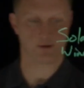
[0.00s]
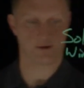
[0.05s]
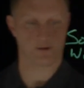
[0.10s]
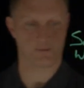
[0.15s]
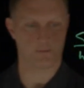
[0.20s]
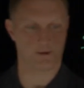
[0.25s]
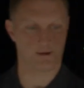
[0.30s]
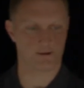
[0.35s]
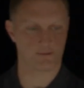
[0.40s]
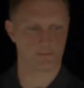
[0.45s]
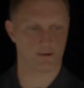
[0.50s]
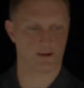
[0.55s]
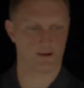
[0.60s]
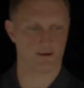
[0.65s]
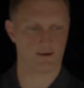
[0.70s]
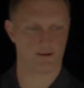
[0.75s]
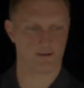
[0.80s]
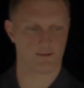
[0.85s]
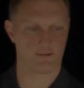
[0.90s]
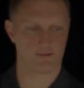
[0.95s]
put OWASP
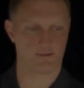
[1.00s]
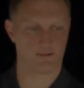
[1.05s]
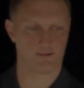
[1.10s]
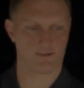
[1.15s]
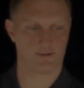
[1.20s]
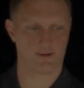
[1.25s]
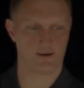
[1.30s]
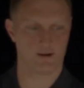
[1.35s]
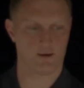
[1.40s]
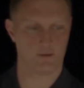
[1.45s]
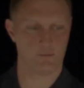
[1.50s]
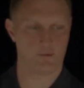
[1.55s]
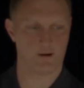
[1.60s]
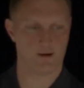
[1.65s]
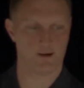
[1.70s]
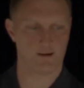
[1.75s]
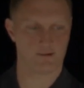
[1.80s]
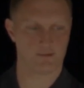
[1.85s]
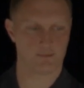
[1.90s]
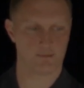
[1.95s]
out here. So it's the
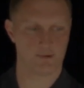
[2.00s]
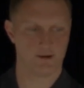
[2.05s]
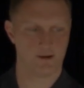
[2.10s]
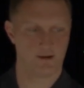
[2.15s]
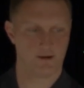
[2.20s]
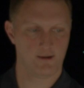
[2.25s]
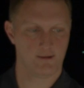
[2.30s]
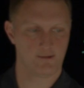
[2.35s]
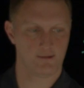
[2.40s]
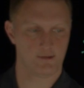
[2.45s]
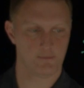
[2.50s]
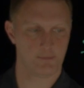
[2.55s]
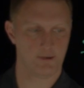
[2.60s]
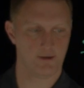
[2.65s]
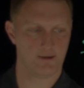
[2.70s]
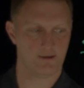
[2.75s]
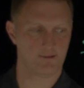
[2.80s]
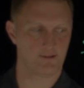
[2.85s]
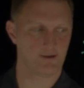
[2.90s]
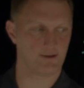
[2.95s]
OWASP
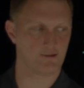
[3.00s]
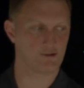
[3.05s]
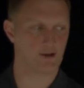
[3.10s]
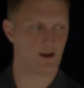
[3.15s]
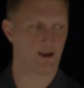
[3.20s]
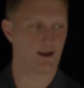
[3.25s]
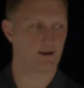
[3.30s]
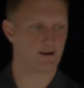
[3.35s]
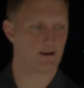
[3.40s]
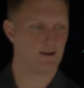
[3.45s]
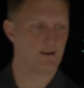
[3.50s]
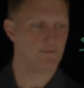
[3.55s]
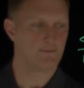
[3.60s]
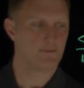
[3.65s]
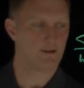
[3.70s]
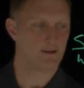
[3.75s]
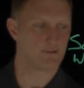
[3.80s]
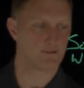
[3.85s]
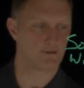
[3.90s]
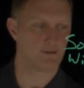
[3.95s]
dependency check.
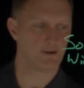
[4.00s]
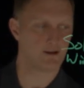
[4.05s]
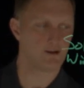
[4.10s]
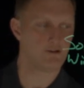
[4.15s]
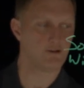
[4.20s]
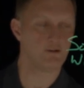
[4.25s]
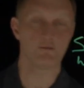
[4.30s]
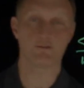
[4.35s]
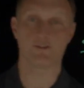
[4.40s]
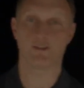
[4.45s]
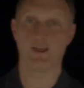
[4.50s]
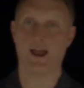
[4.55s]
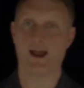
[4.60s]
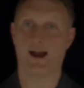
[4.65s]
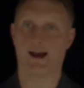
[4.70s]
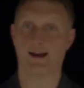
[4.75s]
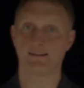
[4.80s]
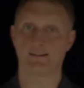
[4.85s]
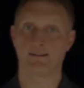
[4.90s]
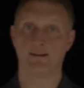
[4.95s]
And so you can use
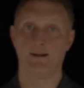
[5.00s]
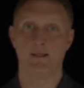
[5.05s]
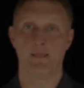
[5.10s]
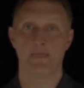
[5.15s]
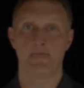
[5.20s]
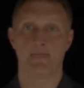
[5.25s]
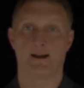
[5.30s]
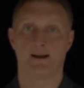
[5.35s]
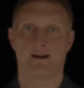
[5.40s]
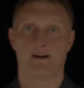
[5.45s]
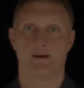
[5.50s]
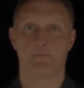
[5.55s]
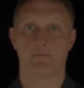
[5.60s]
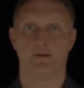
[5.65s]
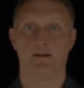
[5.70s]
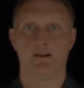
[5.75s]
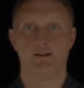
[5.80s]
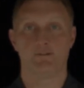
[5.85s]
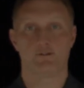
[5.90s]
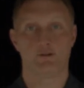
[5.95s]
that
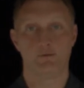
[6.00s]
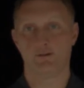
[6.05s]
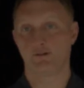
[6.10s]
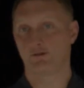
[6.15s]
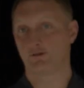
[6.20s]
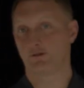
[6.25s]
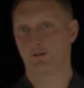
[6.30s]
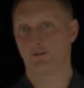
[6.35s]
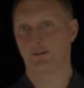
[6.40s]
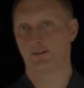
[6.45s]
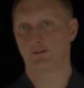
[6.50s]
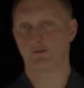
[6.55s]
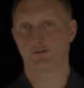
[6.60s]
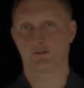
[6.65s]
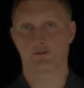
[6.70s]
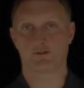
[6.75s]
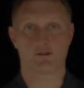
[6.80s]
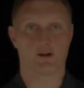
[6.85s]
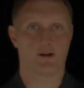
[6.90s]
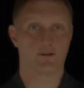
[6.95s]
to ensure that
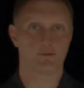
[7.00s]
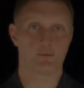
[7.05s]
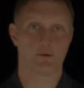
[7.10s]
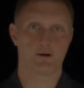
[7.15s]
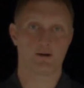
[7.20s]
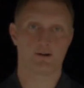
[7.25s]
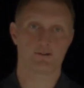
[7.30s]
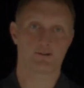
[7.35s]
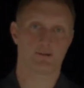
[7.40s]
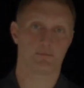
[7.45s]
your software